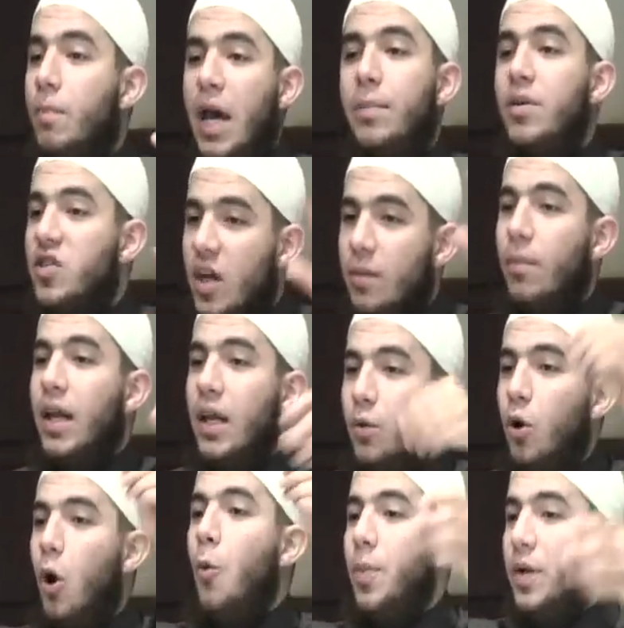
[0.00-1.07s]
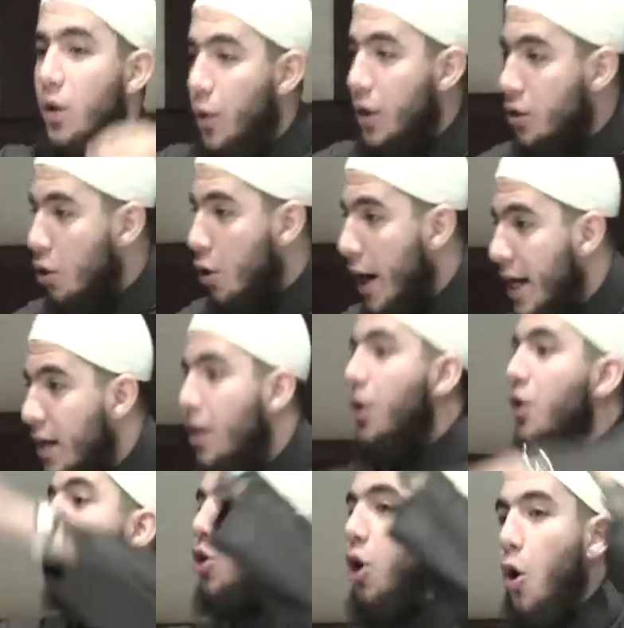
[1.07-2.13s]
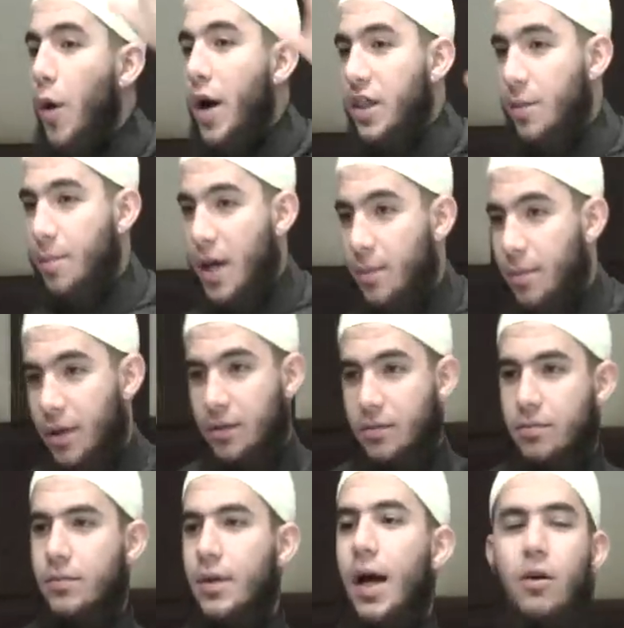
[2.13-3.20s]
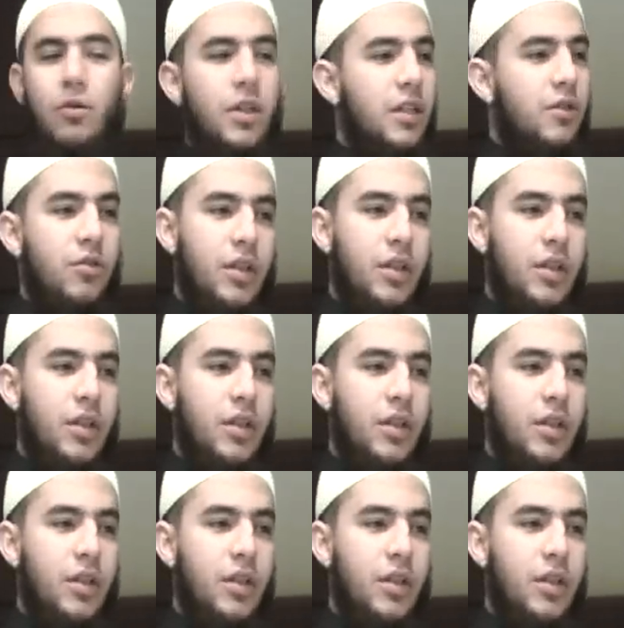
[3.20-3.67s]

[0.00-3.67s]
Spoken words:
maybe somebody would open the window and throw away the baby. I don't